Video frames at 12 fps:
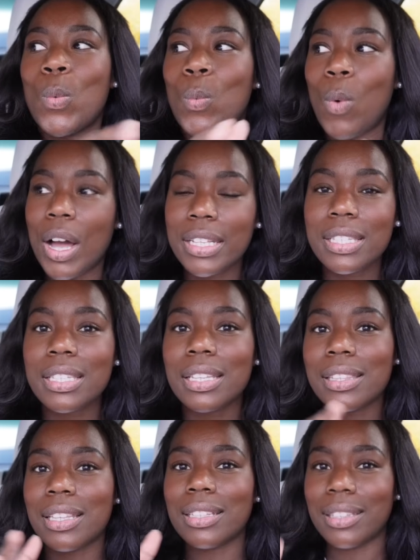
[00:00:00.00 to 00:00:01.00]
Once
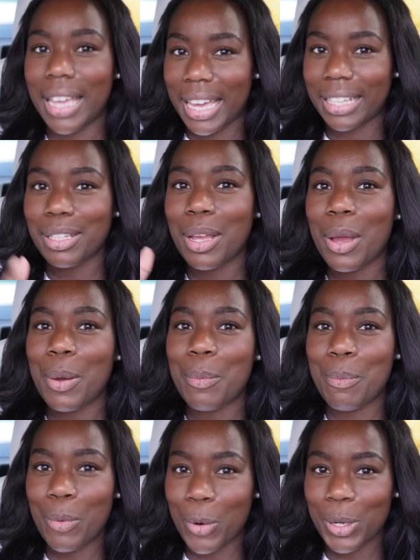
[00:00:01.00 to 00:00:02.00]
the late
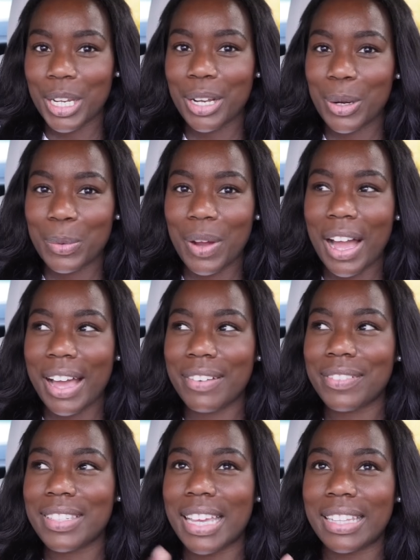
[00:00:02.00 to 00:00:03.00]
morning
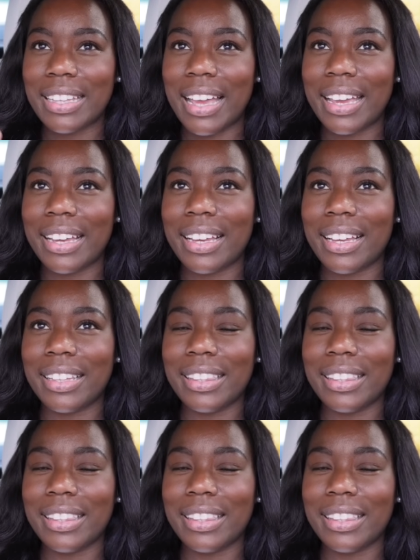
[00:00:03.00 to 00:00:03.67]
arrives and like